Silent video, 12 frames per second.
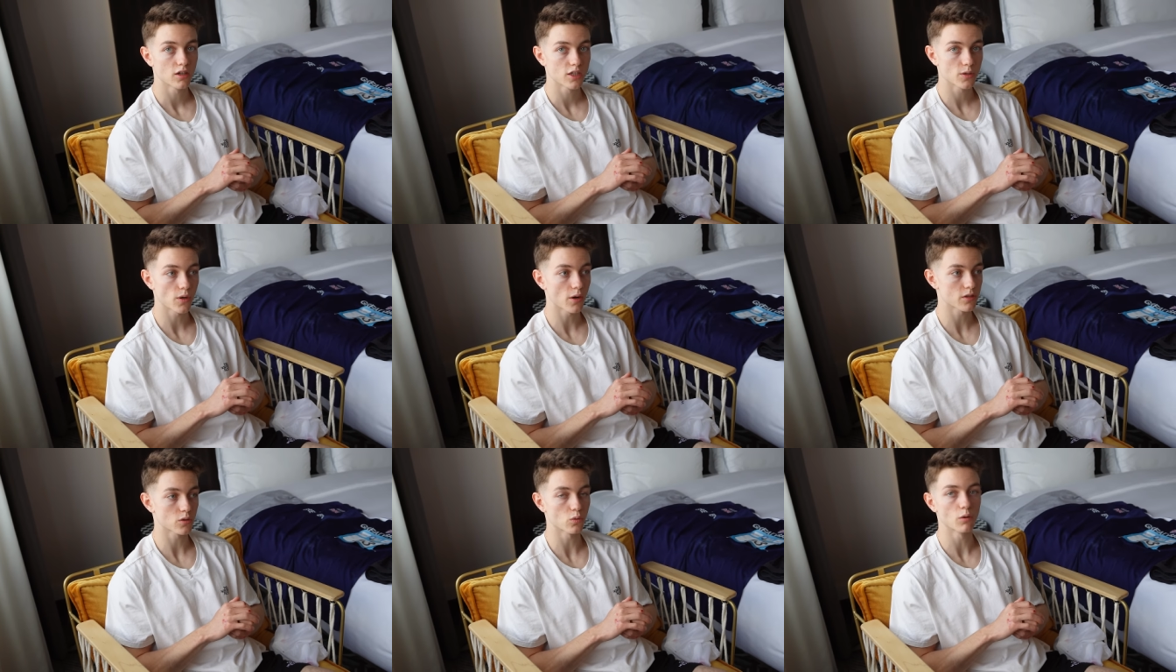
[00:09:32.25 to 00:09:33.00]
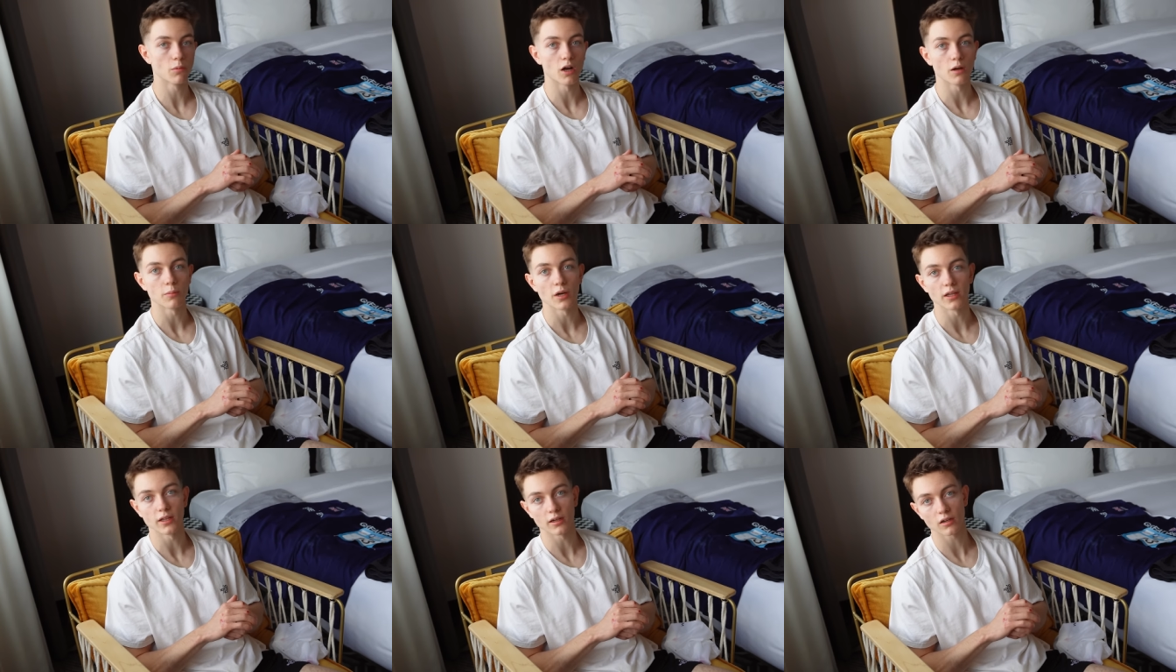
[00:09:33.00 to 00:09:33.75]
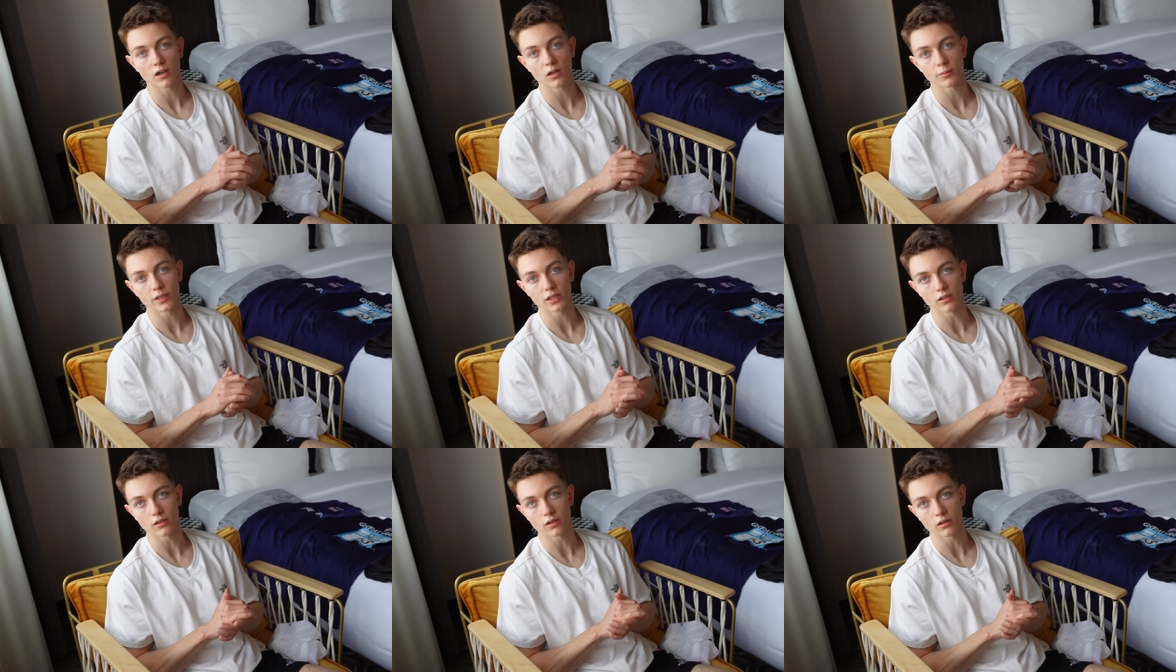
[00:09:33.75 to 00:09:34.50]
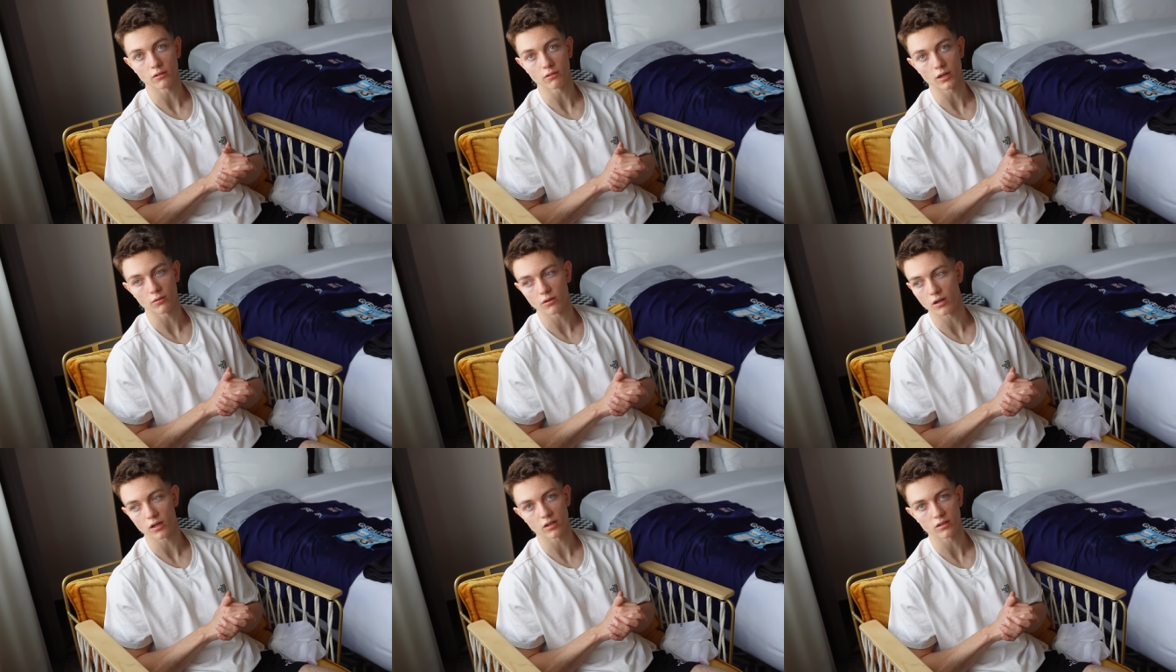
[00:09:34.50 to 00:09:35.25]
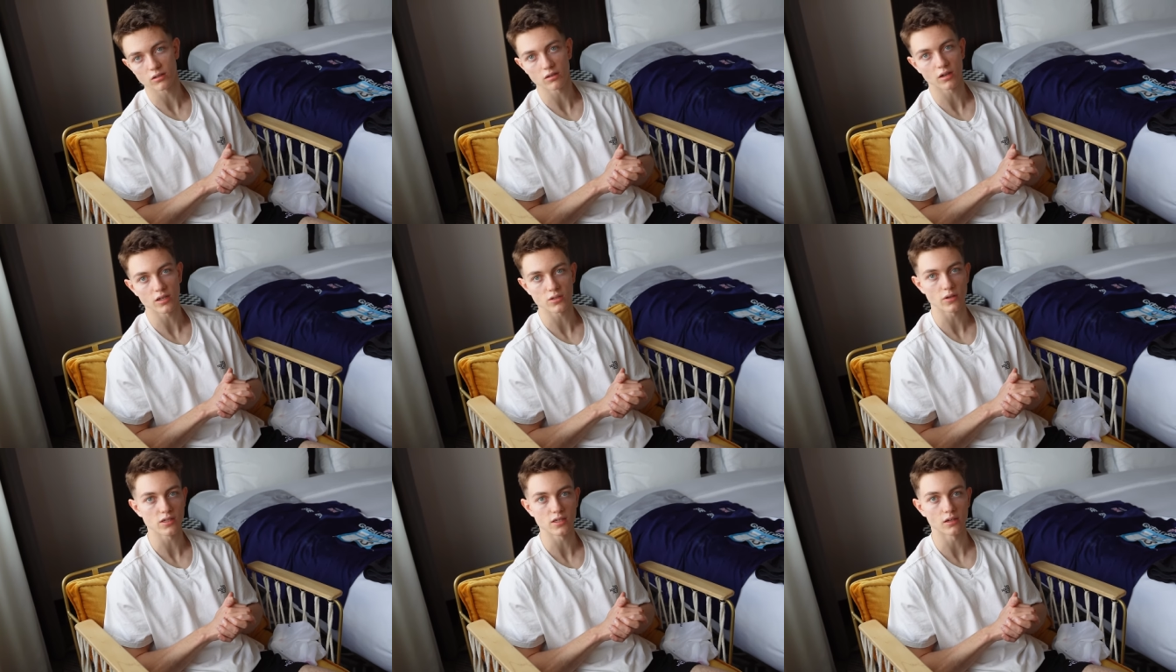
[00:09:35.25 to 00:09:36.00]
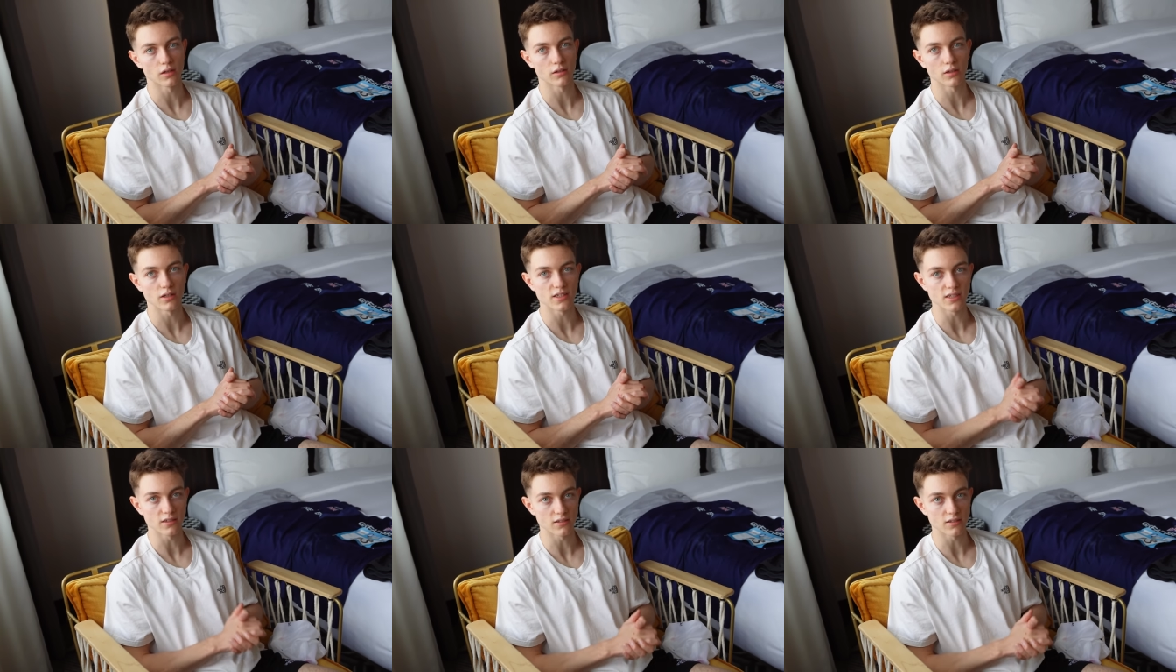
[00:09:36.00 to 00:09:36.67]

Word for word: two hours to warm up and then climbing at around 9, 9.20, 9.30.